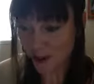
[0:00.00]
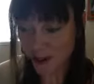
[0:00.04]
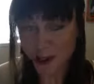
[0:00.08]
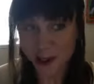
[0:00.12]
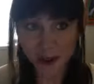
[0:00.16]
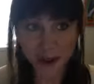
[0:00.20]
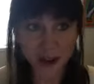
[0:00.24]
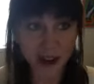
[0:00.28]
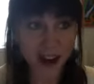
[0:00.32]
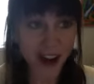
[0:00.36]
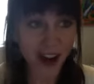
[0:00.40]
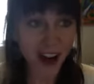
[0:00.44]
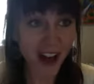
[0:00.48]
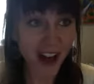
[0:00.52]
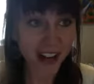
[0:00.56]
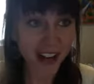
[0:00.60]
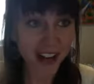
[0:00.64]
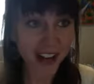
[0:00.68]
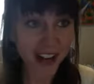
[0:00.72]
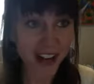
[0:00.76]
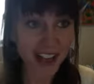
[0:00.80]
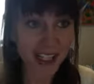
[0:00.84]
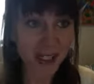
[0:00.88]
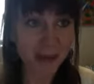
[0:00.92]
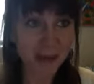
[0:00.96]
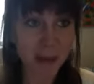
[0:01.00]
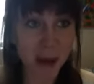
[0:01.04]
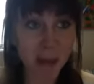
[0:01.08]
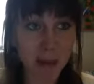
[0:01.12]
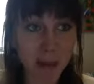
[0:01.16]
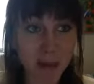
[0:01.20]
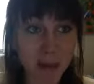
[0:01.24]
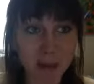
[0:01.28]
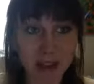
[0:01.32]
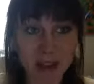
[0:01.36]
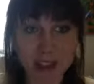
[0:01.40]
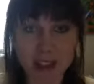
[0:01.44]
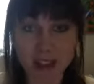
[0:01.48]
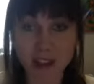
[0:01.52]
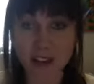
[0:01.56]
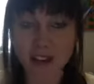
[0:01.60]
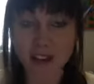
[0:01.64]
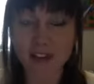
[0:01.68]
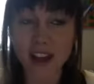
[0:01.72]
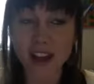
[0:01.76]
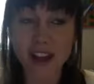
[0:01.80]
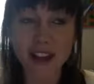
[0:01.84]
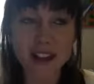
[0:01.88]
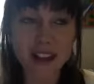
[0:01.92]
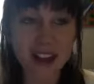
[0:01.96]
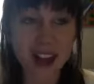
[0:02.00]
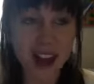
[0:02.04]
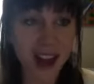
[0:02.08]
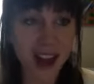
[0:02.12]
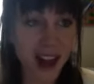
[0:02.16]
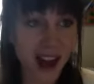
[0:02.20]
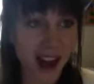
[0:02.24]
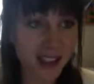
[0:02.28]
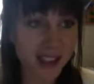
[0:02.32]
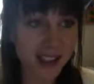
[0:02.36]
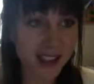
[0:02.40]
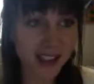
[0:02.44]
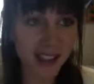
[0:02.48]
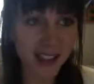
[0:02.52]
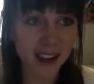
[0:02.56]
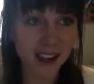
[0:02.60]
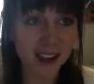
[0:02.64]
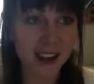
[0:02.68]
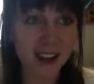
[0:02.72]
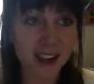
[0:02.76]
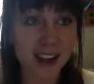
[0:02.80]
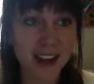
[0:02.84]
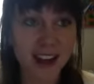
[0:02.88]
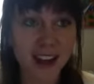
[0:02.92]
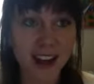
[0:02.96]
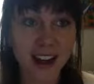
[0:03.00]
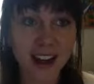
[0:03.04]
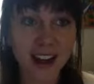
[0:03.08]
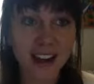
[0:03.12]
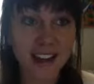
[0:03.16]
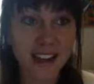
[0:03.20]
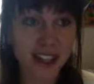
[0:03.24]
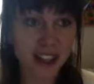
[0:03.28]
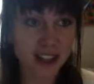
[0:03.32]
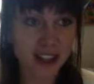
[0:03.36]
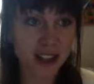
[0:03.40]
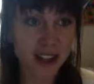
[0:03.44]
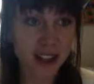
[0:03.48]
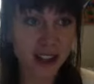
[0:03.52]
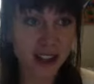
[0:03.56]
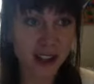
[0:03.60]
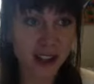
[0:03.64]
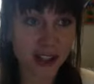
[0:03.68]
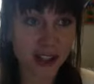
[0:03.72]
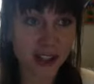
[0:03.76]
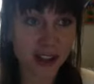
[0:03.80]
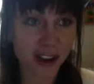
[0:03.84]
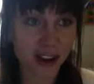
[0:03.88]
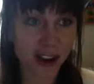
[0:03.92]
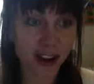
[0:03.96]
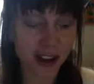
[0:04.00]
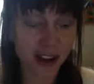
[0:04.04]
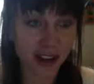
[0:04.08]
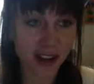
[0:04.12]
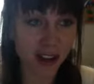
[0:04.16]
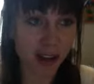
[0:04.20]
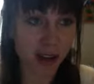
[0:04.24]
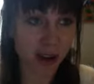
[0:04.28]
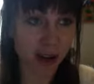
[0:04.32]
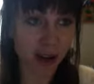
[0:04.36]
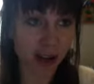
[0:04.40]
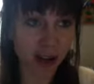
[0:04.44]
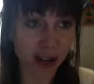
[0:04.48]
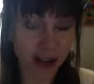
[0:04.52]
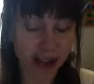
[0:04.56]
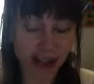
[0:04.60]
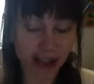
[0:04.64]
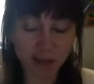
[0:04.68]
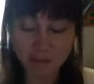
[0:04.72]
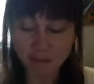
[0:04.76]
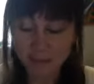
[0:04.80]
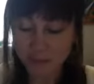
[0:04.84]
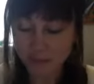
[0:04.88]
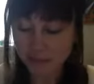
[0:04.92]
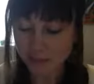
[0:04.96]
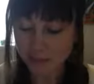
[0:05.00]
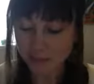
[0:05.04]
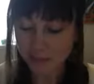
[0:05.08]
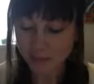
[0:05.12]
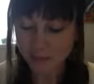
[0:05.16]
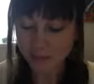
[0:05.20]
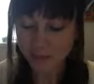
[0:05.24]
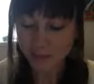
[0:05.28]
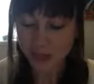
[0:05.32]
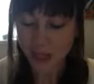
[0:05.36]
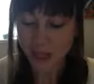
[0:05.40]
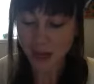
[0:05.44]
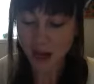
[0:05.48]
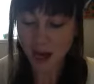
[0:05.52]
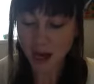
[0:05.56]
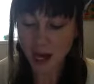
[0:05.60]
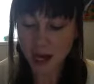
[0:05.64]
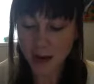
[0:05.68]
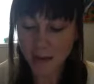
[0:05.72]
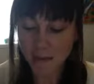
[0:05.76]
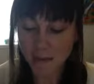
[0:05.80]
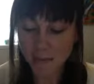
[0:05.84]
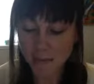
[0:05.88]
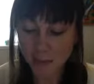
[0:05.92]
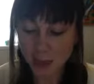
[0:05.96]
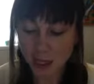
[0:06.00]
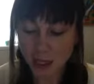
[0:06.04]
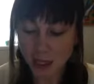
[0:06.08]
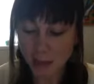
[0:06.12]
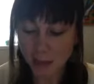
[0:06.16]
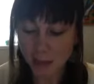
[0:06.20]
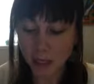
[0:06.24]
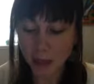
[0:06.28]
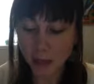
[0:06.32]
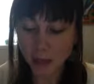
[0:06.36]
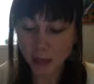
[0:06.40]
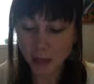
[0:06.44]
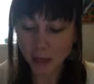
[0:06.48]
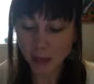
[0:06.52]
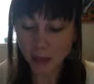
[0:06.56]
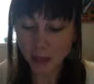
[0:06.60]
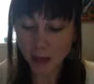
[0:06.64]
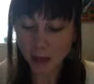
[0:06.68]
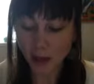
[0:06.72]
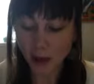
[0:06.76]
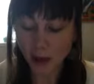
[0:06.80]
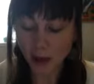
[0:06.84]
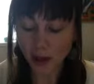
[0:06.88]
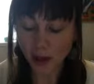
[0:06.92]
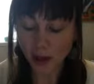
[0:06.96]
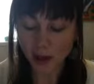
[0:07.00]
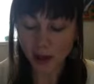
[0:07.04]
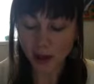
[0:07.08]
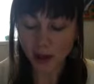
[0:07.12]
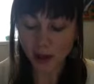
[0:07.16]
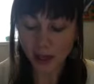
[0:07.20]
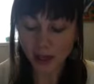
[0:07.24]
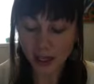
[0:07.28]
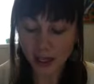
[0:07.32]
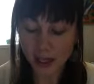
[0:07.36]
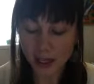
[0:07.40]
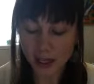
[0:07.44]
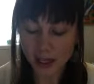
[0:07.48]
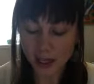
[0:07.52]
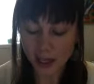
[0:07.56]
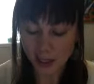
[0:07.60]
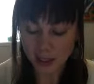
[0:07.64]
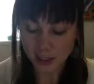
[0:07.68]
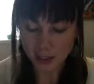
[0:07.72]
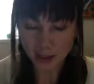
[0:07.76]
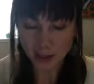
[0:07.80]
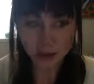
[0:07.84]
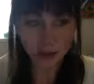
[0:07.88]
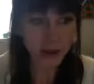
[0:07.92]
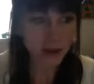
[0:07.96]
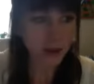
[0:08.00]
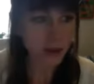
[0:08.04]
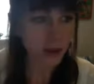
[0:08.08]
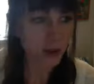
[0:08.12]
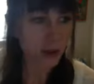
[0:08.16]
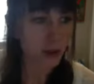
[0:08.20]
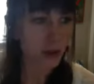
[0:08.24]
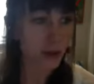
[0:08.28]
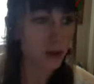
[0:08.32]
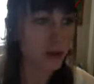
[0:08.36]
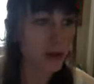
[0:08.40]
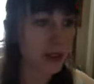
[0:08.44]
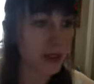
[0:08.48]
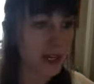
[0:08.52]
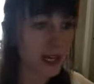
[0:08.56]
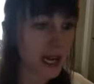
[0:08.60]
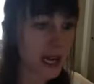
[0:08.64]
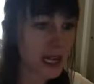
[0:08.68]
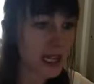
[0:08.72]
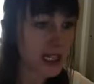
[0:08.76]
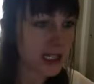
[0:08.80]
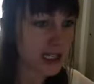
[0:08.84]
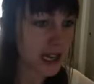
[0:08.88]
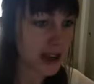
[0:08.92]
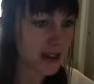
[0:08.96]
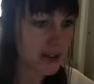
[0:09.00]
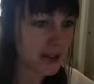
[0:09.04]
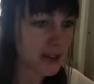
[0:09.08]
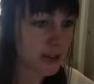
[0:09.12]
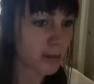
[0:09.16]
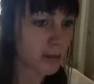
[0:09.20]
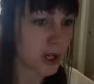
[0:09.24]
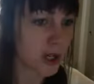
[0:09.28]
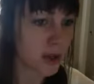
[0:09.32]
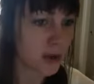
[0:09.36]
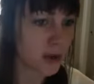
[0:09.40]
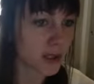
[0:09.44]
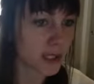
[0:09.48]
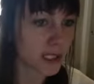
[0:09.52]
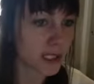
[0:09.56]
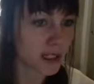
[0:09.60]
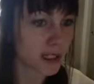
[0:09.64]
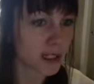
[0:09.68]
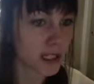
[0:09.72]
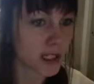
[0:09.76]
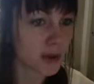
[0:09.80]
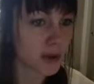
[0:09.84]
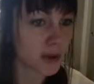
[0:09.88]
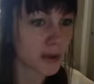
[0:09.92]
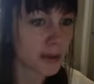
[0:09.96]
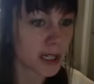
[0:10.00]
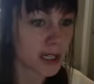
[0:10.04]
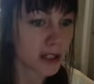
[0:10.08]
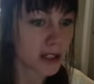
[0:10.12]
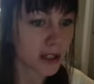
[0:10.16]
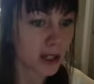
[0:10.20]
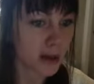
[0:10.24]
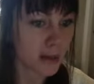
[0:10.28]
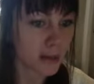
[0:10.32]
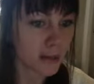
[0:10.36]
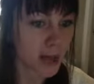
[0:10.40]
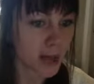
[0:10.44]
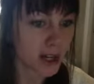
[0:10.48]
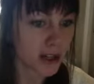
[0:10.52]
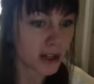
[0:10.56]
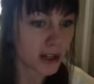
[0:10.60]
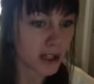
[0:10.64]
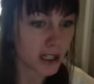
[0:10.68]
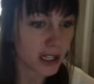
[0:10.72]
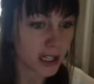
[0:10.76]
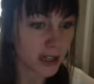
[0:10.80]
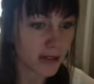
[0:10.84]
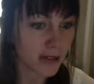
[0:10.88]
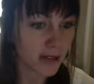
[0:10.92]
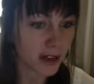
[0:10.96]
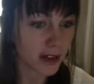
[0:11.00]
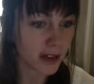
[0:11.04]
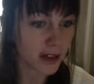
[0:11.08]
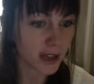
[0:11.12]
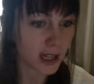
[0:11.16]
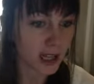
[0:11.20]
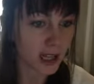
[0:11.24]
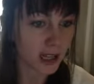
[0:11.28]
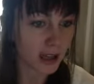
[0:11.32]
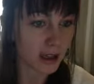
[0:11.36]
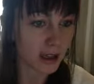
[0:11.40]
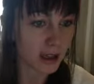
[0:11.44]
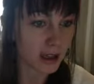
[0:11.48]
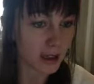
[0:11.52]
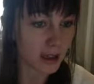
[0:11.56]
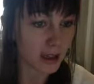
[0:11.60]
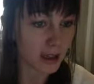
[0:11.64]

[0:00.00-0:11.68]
to the holidays, peppermint is a fantastic addition to your holiday cooking. Peppermint oil is, I just have some notes here. I just want to make sure I'm mentioning everything.